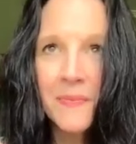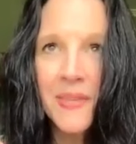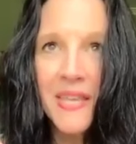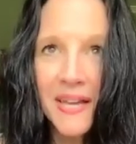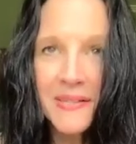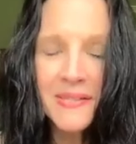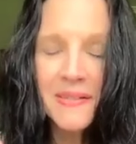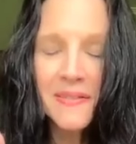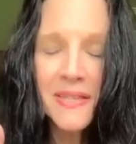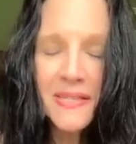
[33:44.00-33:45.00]
Yes,
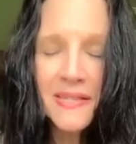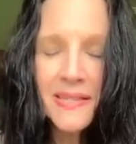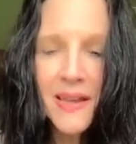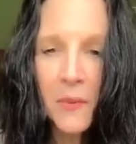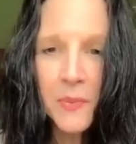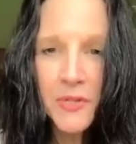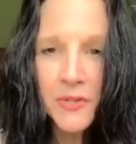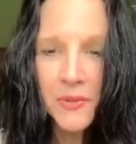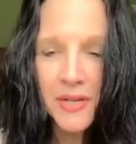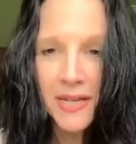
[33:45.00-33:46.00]
this is the
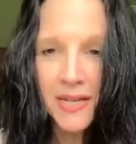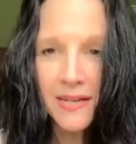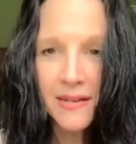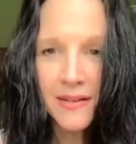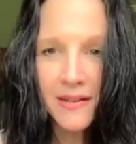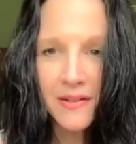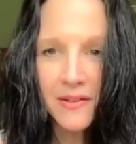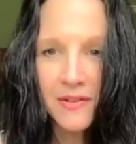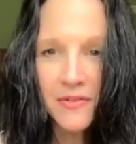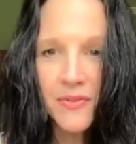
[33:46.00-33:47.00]
opportunity
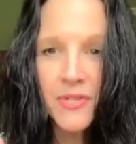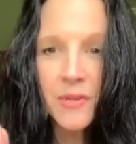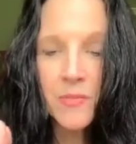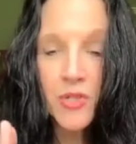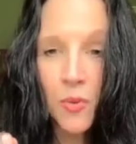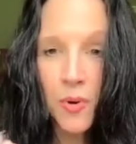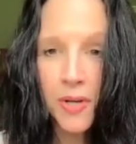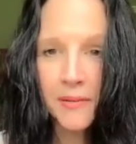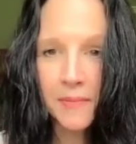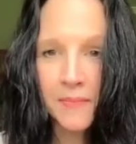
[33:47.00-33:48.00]
for some
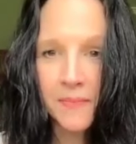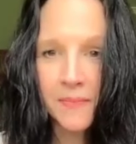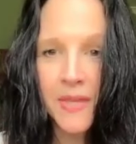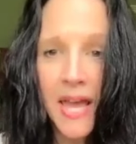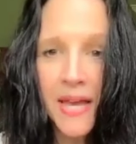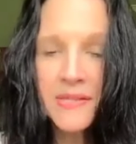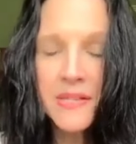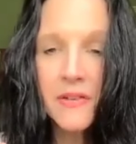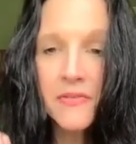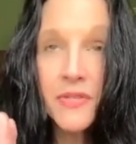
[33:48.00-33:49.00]
joy. Yes,
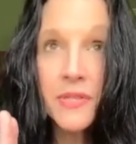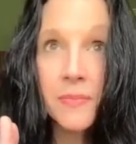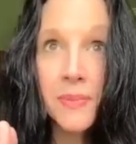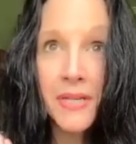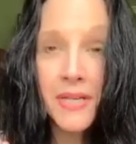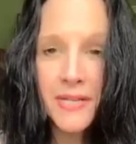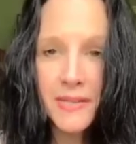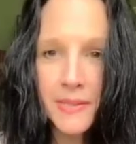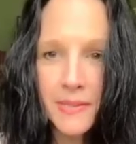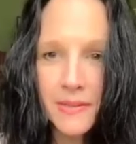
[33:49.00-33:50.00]
for some
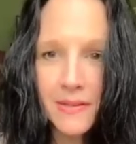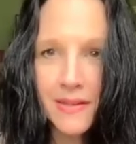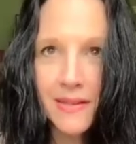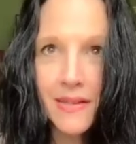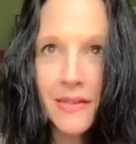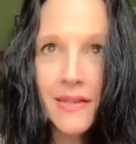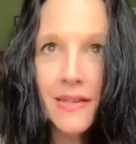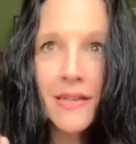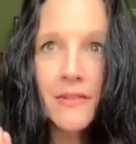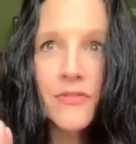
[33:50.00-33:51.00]
peace,
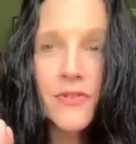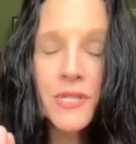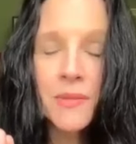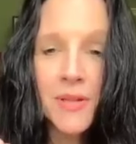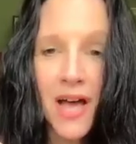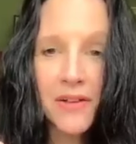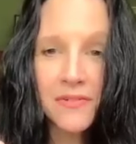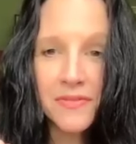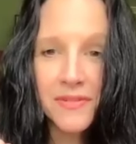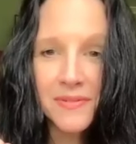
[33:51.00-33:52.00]
for some
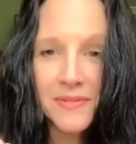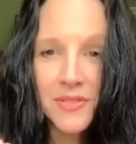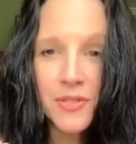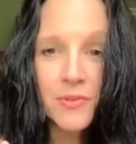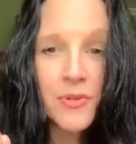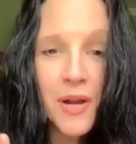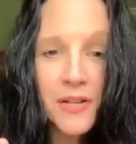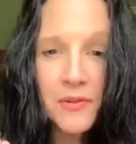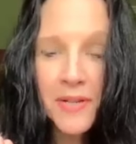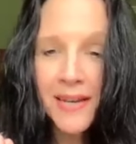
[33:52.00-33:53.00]
love. So
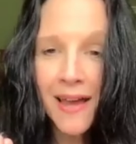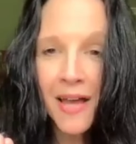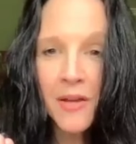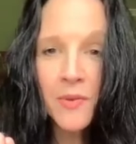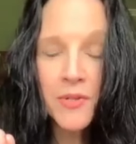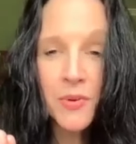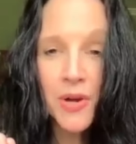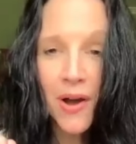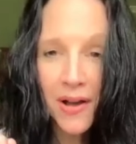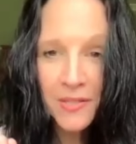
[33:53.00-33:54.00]
Gregory and I, we do
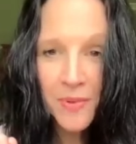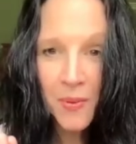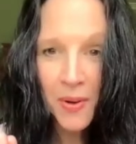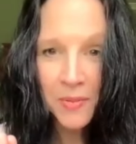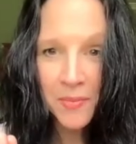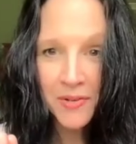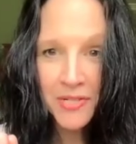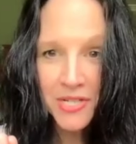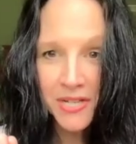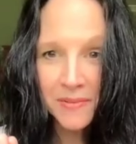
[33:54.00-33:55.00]
Acasma Quantum
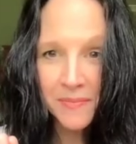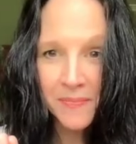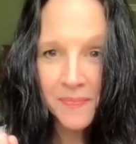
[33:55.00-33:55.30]
Energy.